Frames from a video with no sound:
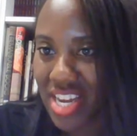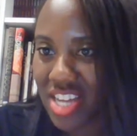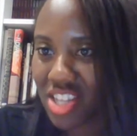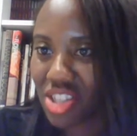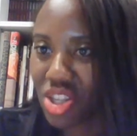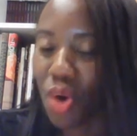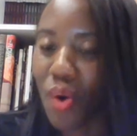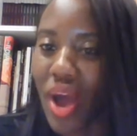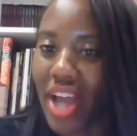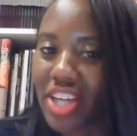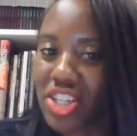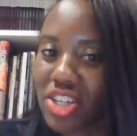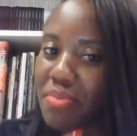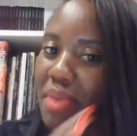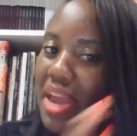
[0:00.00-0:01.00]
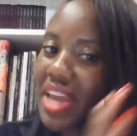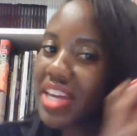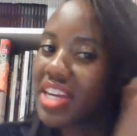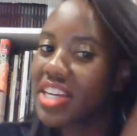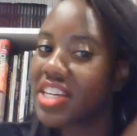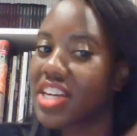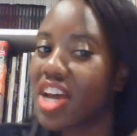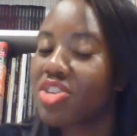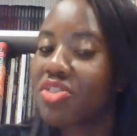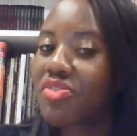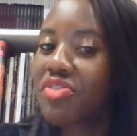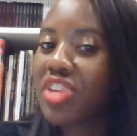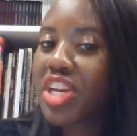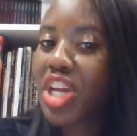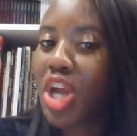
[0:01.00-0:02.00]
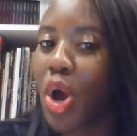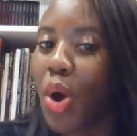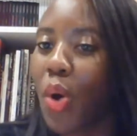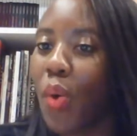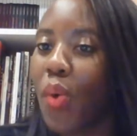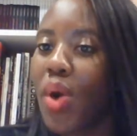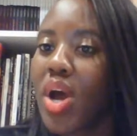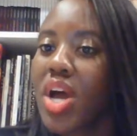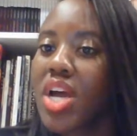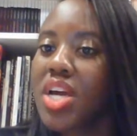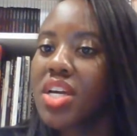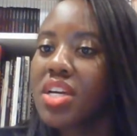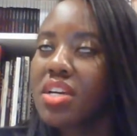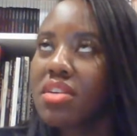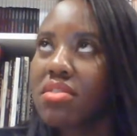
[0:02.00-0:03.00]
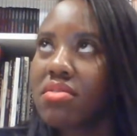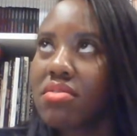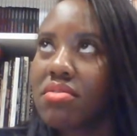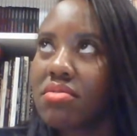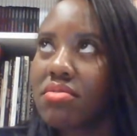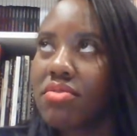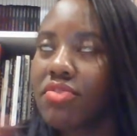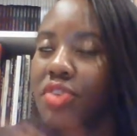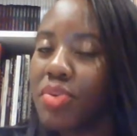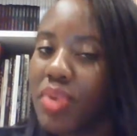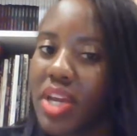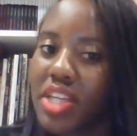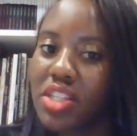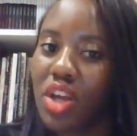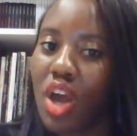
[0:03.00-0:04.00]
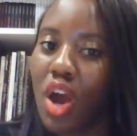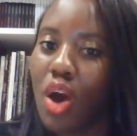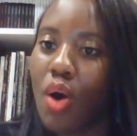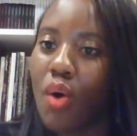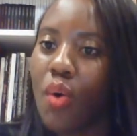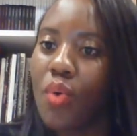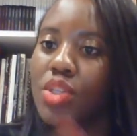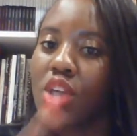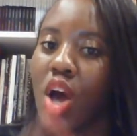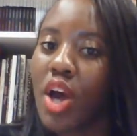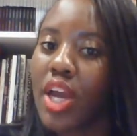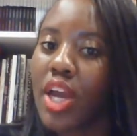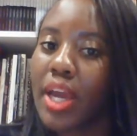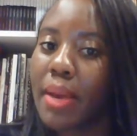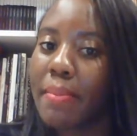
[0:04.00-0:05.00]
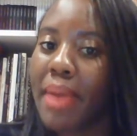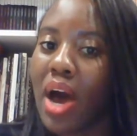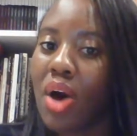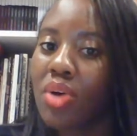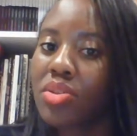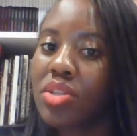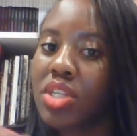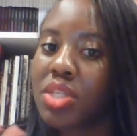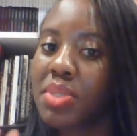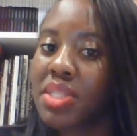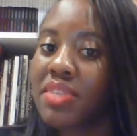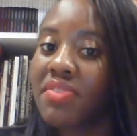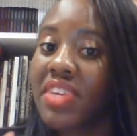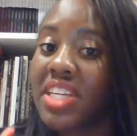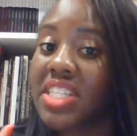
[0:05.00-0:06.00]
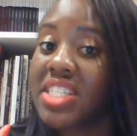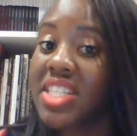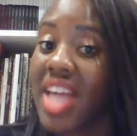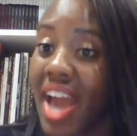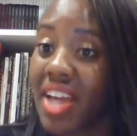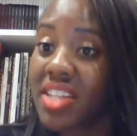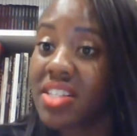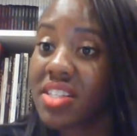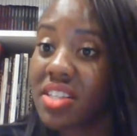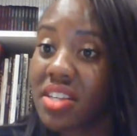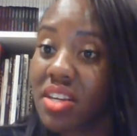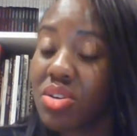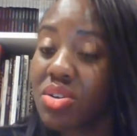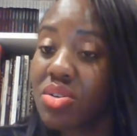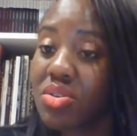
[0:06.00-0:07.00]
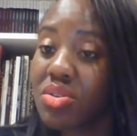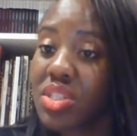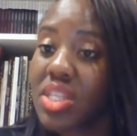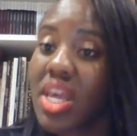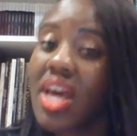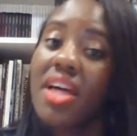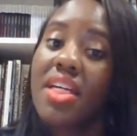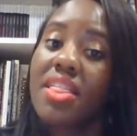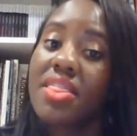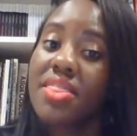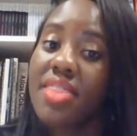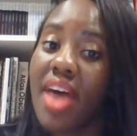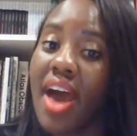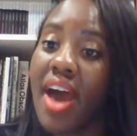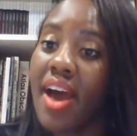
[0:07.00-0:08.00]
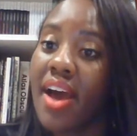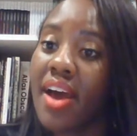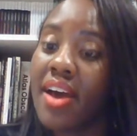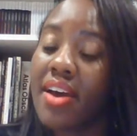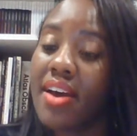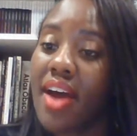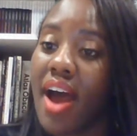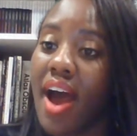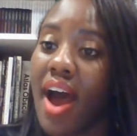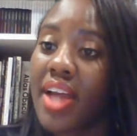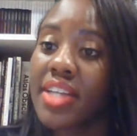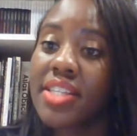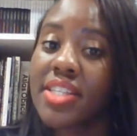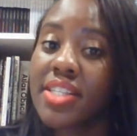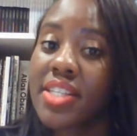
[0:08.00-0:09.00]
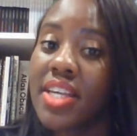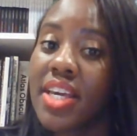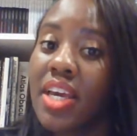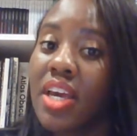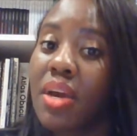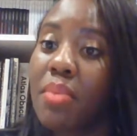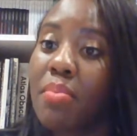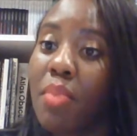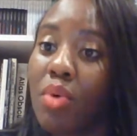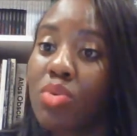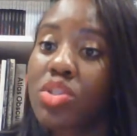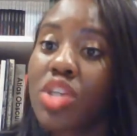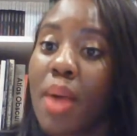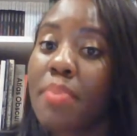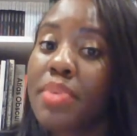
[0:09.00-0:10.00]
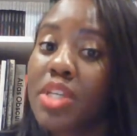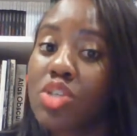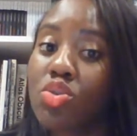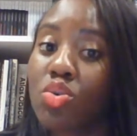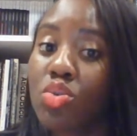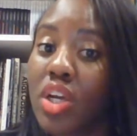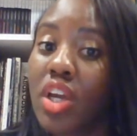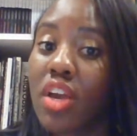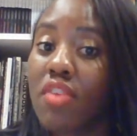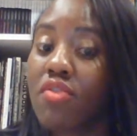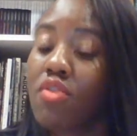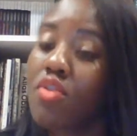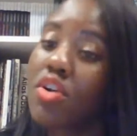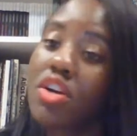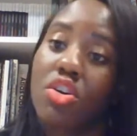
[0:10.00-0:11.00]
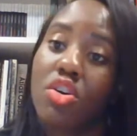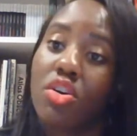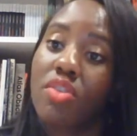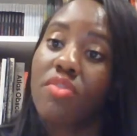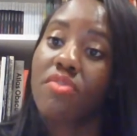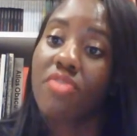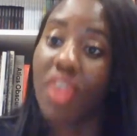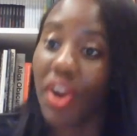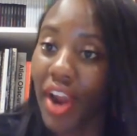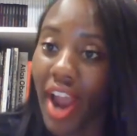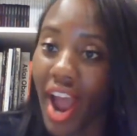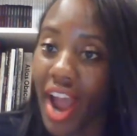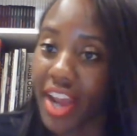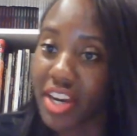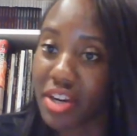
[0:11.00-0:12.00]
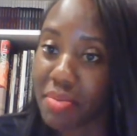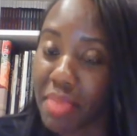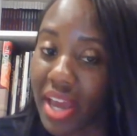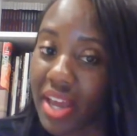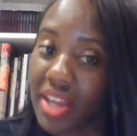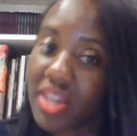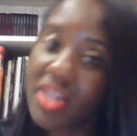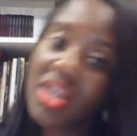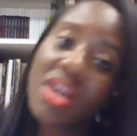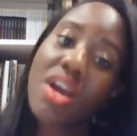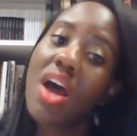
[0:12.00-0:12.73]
So I actually made another video a few days ago talking about the specific tech skills that I see most companies are looking for and are very high in demand.